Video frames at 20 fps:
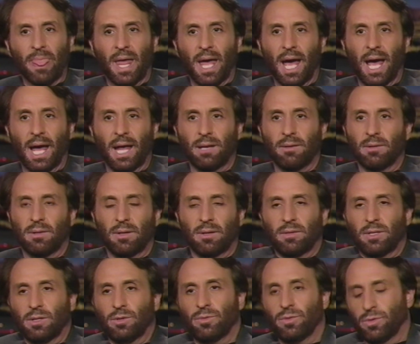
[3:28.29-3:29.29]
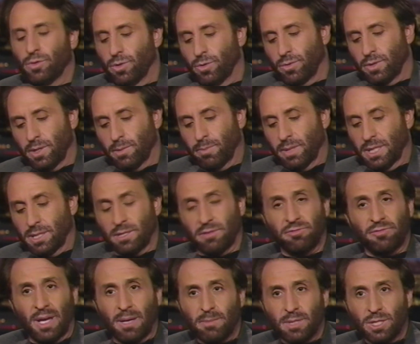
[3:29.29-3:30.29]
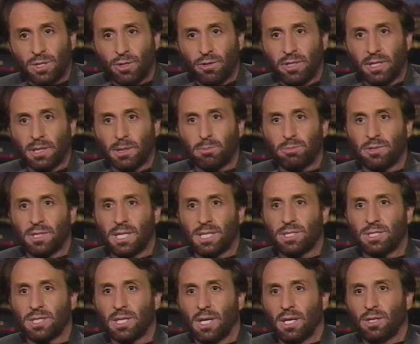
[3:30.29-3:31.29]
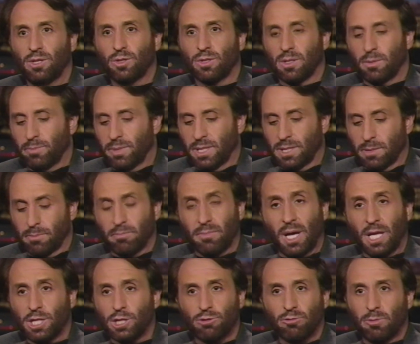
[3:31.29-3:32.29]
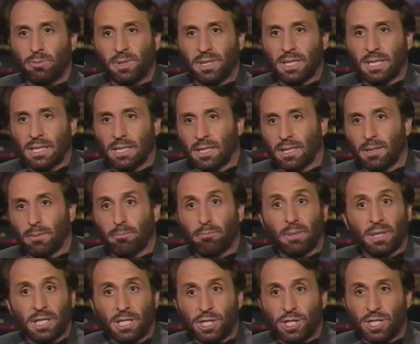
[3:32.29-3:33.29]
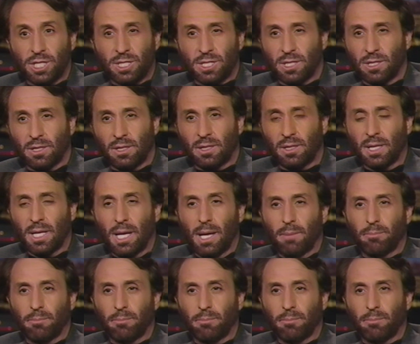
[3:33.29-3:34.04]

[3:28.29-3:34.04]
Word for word: And you, you can be defamatory in the press, you can be demonstrably uh, malicious and all,